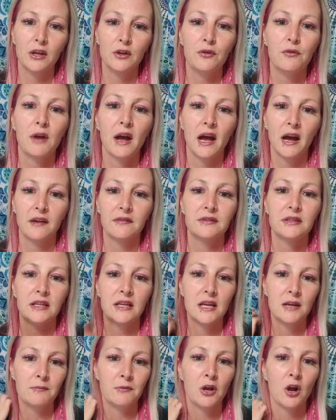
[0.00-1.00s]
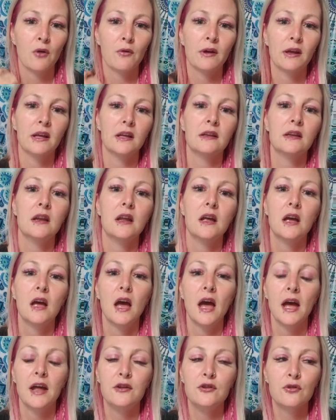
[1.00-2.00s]
You have to keep going,
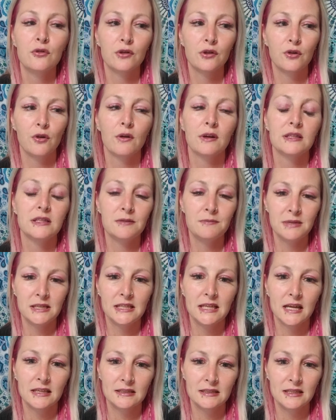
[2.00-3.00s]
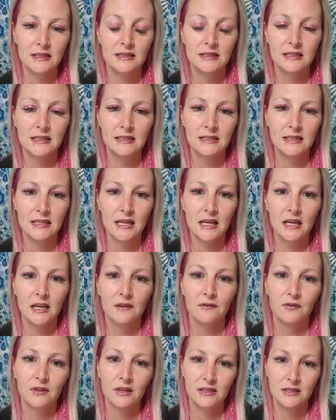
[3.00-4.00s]
and you're going to be tested to see
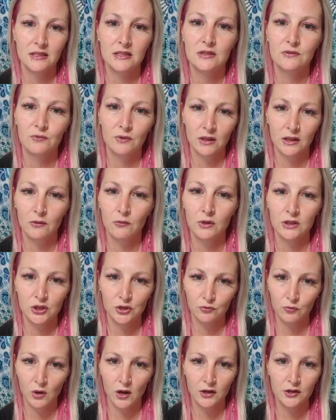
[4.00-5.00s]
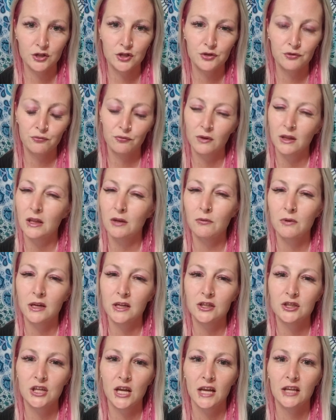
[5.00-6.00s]
if this is really what you want. Do you really want
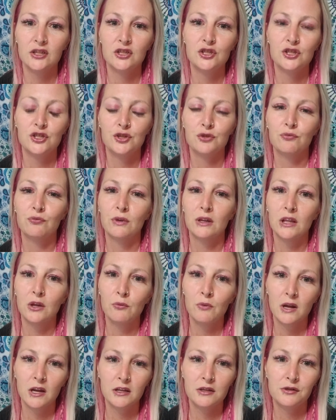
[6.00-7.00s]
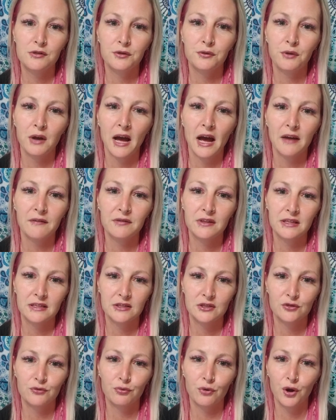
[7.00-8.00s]
to change? Do you really want to have
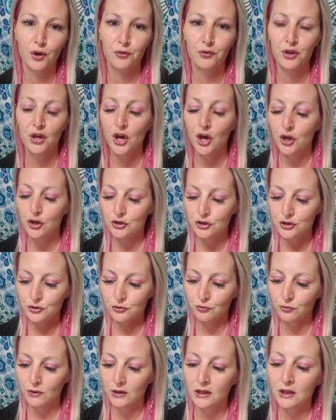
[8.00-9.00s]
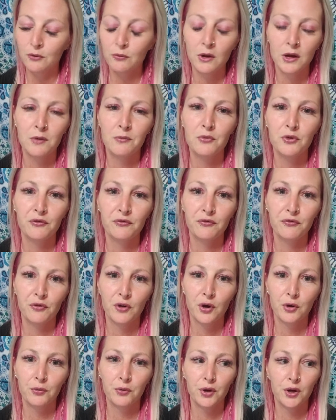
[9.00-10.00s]
this growth? Do you really want to move
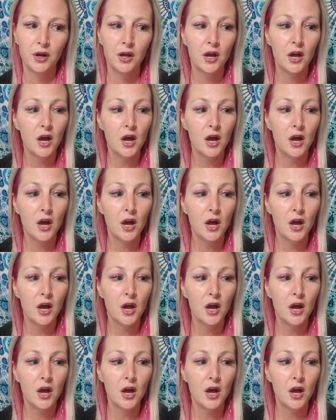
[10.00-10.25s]
forward?